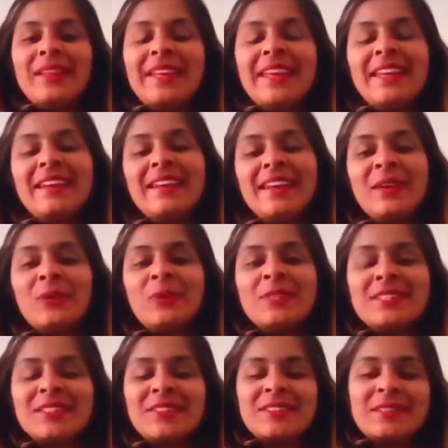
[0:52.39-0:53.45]
Well, it
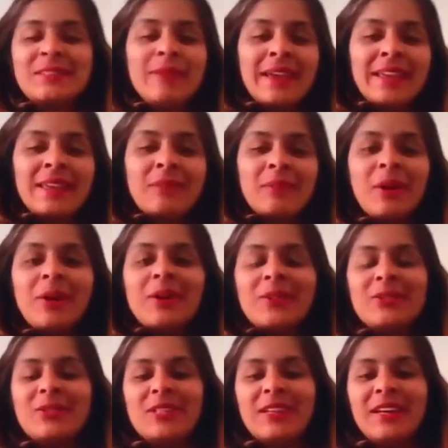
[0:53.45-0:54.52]
all started back in
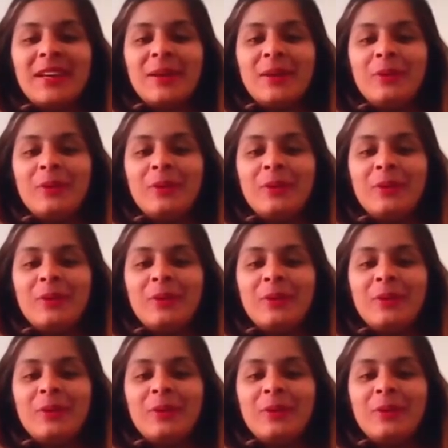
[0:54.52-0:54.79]
March.